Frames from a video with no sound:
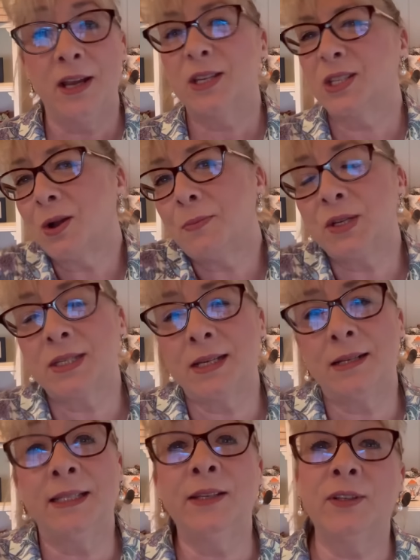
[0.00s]
So I'm just
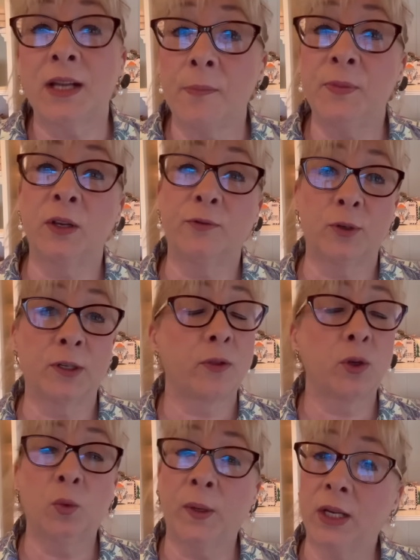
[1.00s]
going to leave it up there for
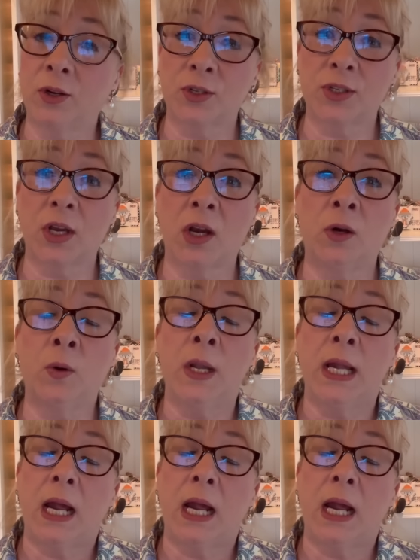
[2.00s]
another week or so.